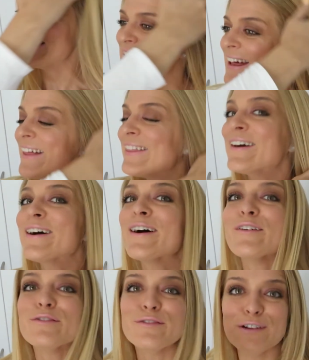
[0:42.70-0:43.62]

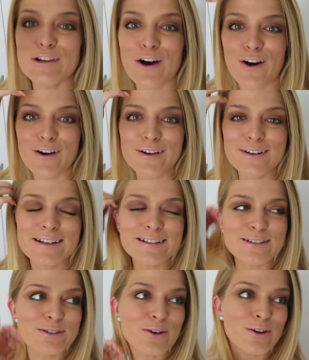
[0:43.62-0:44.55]
another
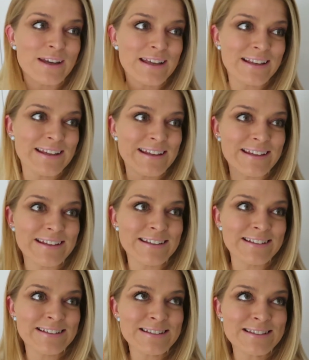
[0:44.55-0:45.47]
vlog. So it
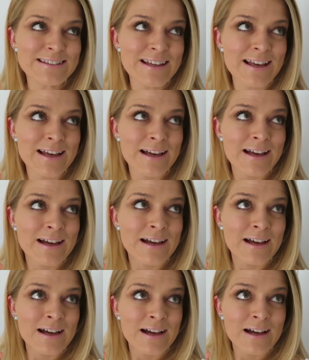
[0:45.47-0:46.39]
is
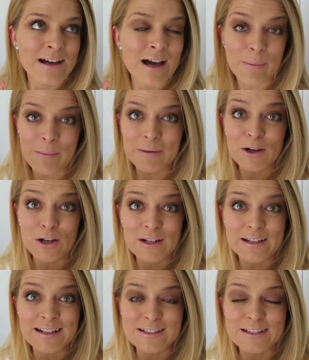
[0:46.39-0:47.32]
a public
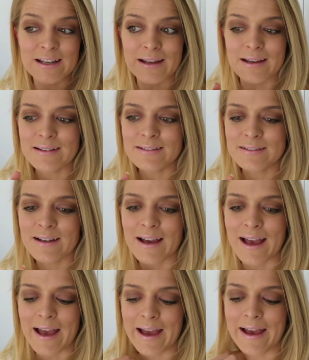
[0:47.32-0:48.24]
holiday today
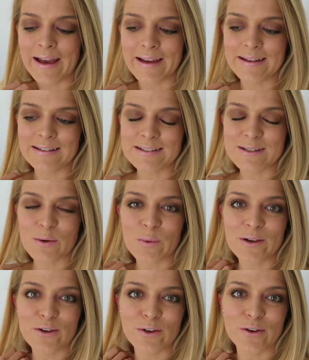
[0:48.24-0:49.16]
and
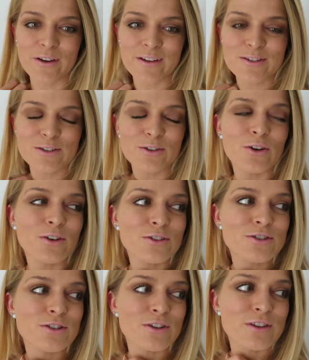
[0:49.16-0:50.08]
we are going to go
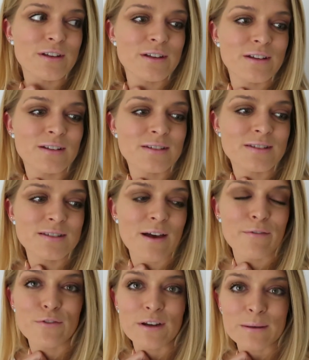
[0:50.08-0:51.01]
to this
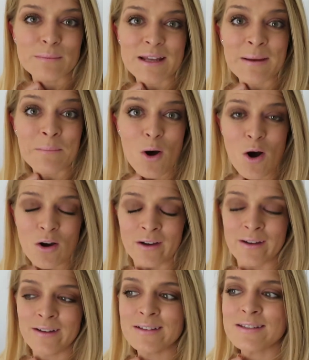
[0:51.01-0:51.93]
Freedom Day
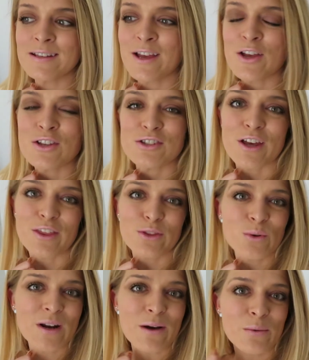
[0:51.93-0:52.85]
market, so I
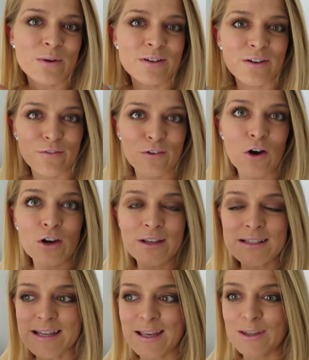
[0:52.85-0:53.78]
thought I would vlog
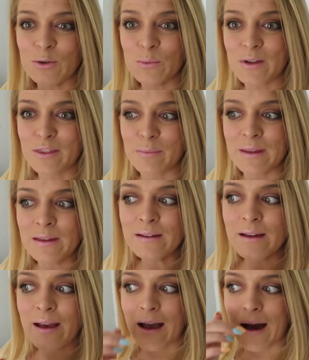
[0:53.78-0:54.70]
and take you with
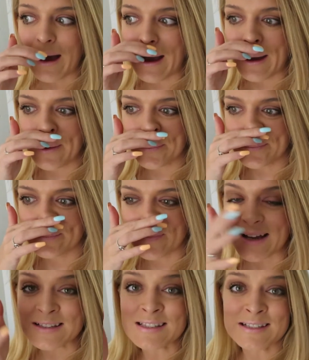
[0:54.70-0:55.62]
me.
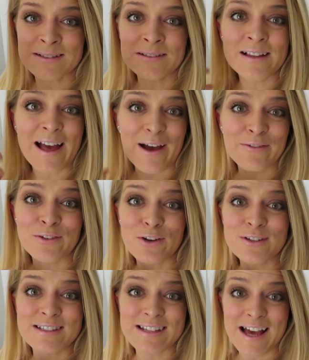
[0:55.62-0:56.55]
I still have
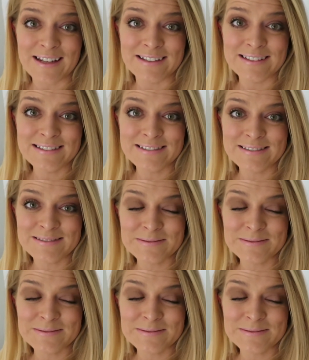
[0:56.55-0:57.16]
not done